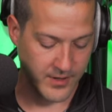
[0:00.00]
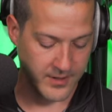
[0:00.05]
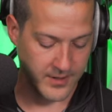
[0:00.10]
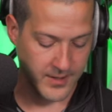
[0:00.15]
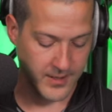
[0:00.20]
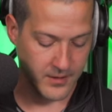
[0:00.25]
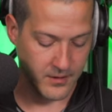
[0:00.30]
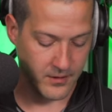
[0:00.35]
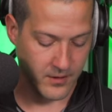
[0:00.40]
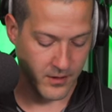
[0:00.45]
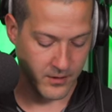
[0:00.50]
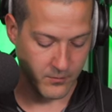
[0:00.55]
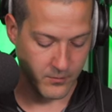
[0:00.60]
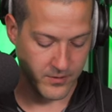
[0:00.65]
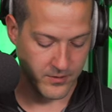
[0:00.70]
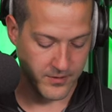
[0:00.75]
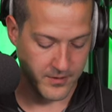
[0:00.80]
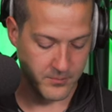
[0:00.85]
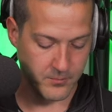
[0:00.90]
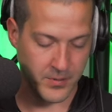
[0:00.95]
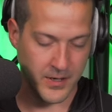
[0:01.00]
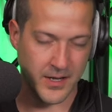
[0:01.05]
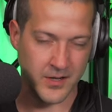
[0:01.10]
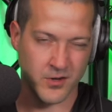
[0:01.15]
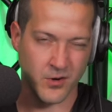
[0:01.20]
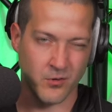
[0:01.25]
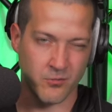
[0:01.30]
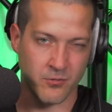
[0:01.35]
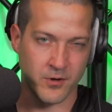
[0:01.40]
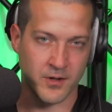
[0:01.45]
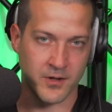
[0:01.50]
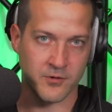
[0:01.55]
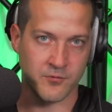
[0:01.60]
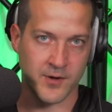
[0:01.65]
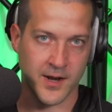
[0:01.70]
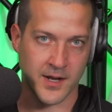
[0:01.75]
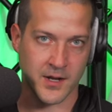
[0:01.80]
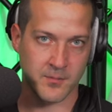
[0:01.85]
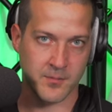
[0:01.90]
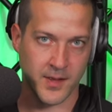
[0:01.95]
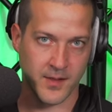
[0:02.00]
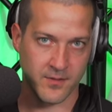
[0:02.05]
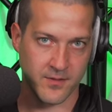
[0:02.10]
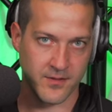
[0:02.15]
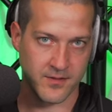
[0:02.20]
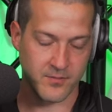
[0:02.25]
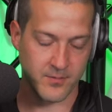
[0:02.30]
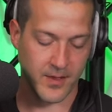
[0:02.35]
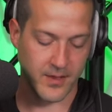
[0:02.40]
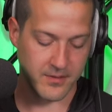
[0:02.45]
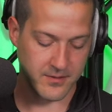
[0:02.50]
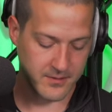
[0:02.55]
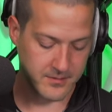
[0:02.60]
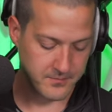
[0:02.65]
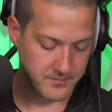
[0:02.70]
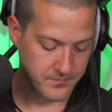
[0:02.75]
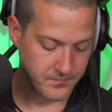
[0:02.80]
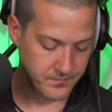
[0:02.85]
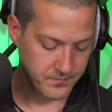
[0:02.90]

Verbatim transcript: trying to get along with it. But I don't really recommend this method.